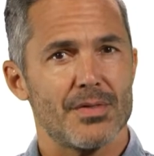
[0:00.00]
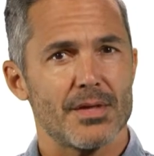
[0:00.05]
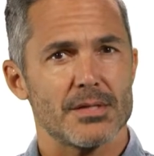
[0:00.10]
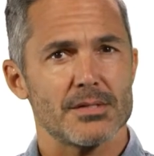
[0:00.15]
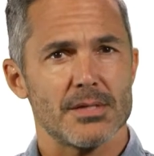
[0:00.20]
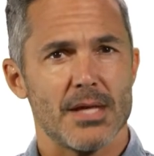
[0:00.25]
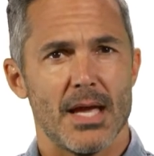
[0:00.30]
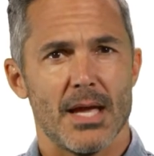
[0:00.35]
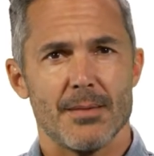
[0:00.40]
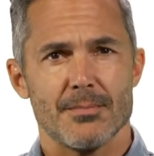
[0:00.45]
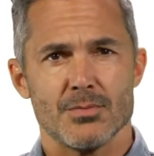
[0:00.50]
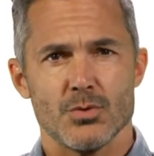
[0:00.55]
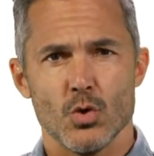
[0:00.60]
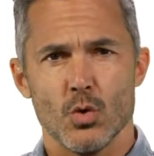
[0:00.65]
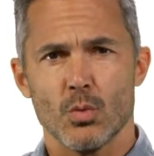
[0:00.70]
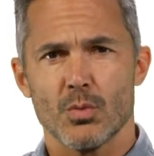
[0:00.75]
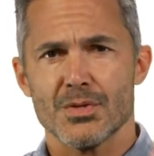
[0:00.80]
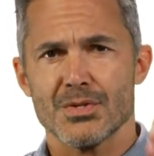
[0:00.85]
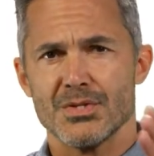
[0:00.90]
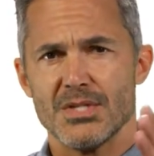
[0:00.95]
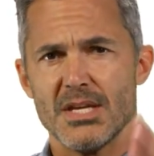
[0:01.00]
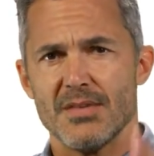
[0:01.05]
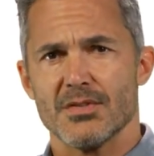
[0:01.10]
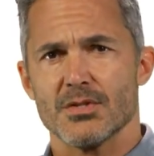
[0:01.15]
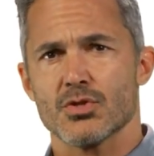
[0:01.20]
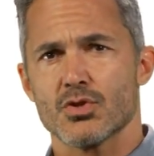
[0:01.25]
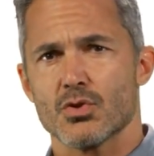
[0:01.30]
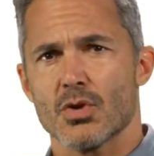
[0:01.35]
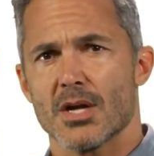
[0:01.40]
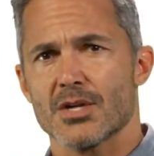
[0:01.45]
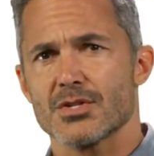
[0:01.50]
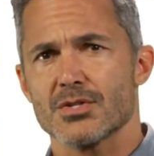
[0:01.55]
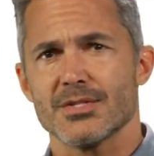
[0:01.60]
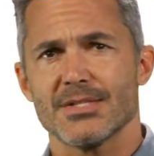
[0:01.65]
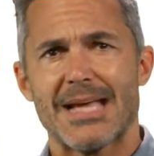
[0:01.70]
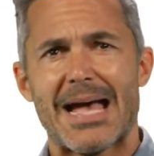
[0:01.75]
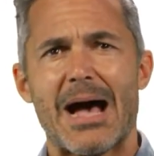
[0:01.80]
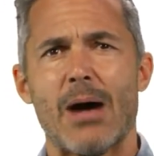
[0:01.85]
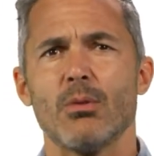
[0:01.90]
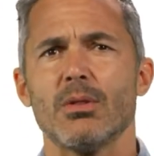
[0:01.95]
exams, you'll receive
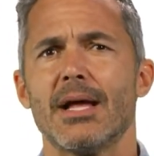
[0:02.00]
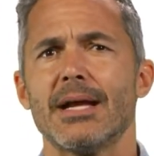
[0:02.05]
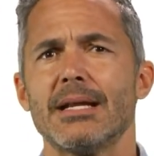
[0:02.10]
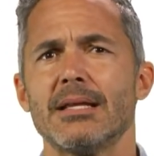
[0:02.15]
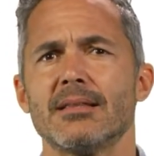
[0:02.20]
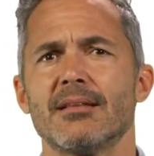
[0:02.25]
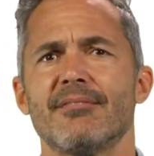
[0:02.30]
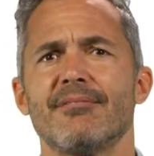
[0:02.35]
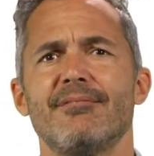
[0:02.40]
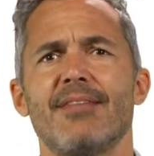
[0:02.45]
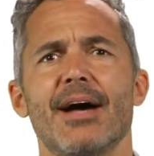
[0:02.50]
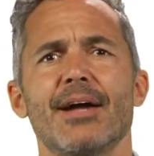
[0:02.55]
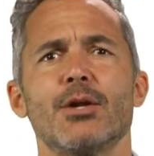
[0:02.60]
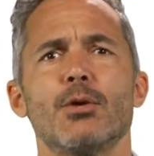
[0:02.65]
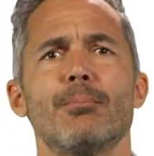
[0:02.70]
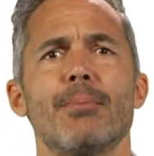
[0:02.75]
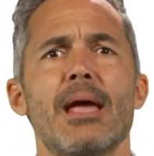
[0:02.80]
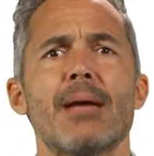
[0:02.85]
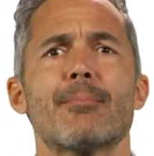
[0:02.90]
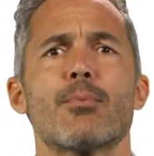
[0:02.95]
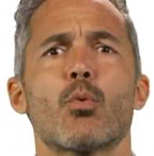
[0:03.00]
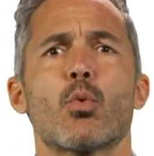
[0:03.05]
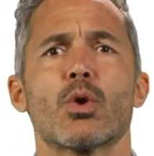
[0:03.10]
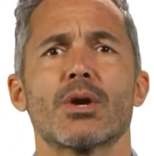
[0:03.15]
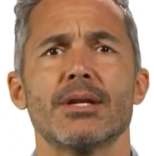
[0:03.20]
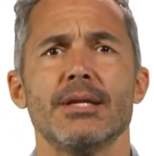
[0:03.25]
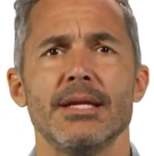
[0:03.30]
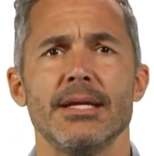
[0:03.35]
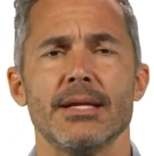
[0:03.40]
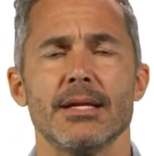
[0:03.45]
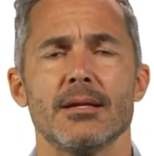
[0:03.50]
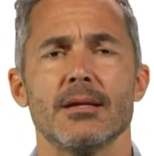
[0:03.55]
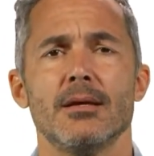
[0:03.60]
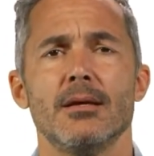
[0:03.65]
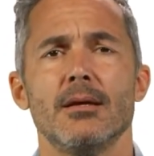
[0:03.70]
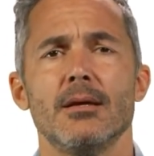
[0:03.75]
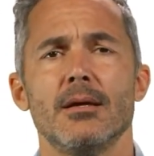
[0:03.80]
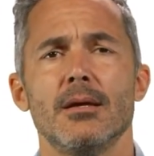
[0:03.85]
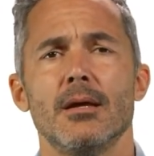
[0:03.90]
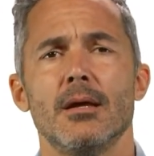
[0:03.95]
instructions outlining the final paperwork needed
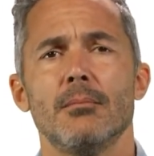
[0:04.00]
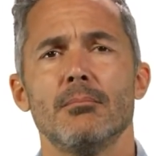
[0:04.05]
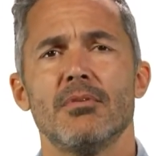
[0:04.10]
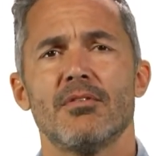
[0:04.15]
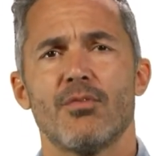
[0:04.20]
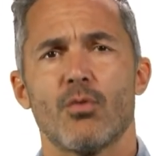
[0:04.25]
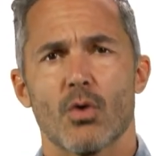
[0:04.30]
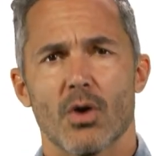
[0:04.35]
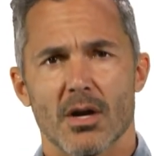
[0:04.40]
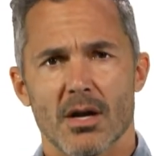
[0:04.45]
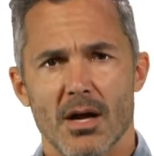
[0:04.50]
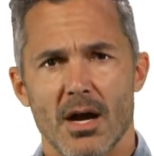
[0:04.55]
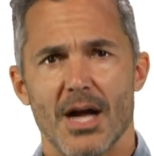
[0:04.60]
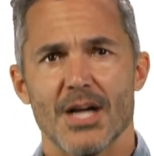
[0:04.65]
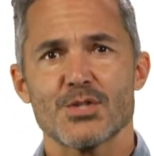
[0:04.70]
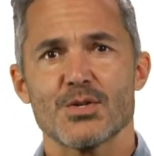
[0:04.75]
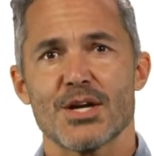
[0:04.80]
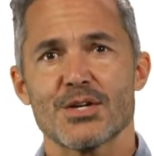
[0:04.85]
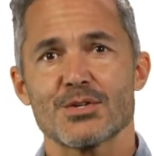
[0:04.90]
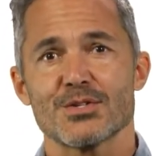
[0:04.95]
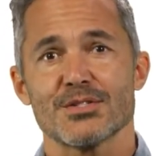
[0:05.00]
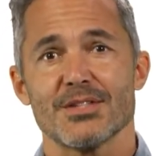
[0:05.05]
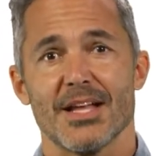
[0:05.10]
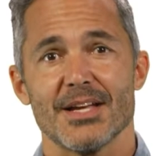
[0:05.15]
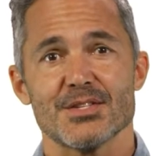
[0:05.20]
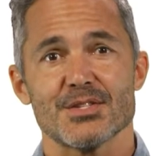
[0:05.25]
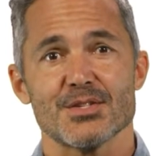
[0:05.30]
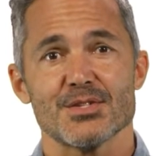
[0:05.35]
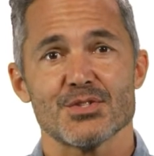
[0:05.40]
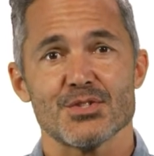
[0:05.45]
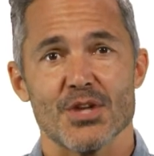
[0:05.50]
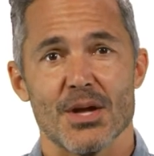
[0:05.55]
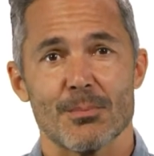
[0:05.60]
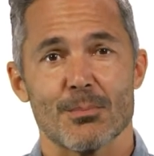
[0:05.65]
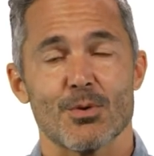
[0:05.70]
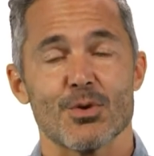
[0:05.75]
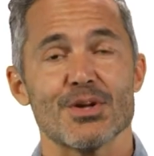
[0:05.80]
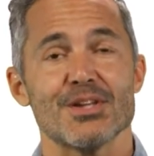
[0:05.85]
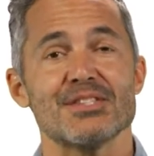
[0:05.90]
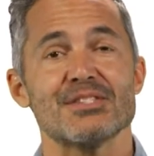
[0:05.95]
before a contractor's license
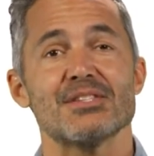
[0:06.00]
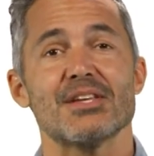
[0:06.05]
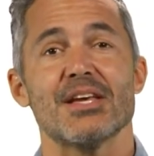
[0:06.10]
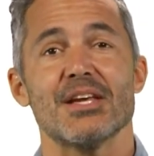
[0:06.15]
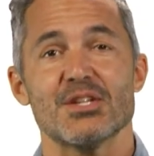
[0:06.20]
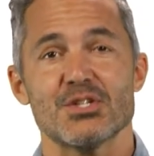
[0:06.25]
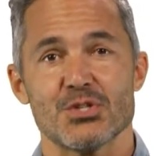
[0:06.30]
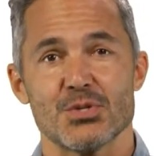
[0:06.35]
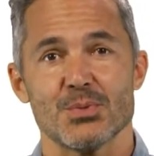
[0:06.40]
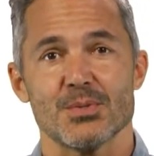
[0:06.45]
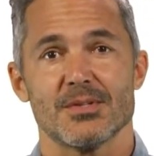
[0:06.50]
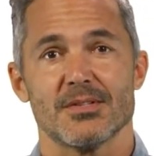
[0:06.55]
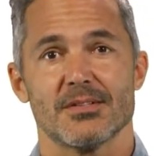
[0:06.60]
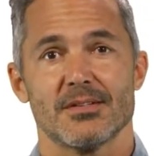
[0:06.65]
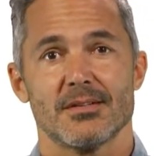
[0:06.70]
number is issued.